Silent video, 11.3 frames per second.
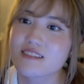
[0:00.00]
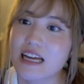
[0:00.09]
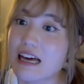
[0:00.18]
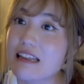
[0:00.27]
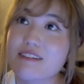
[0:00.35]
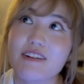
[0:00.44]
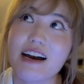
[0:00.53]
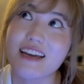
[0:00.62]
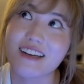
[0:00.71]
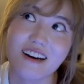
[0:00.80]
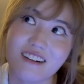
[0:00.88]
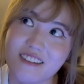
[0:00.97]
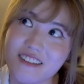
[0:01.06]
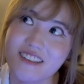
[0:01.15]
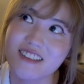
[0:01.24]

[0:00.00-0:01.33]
Hell if I know.